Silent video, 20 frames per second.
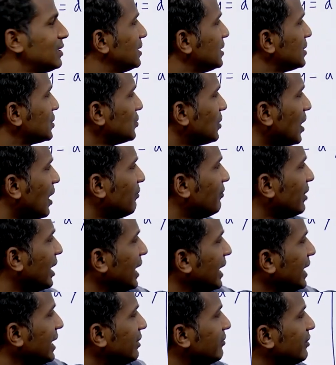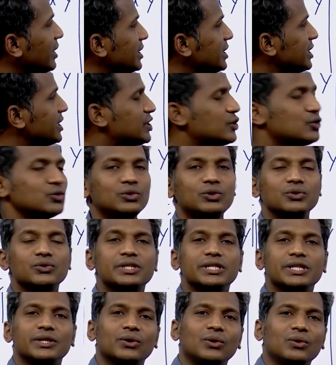So, now when I equate these two to
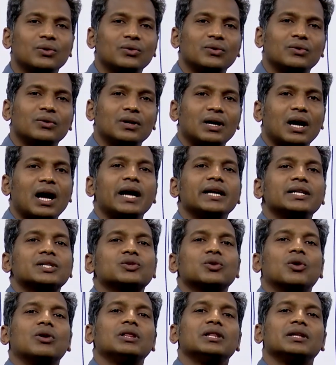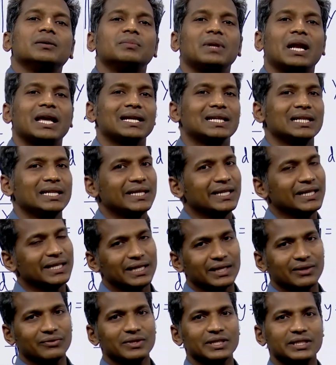0 and solve them like linear
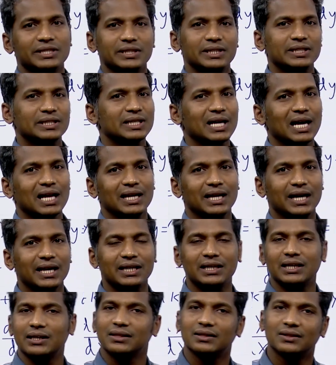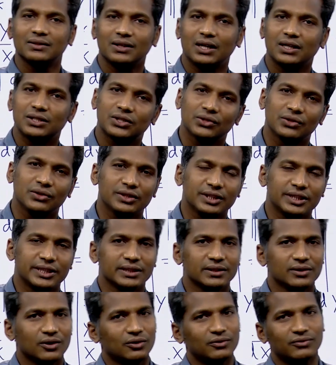equations, I will get a
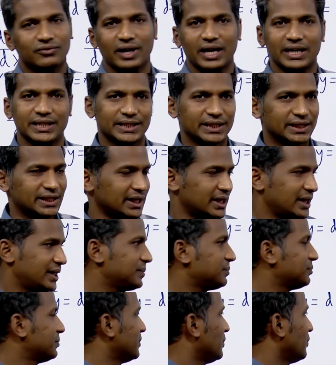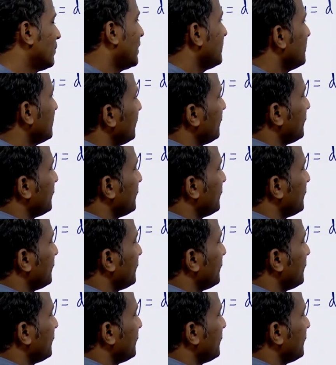solution of h and k. Okay.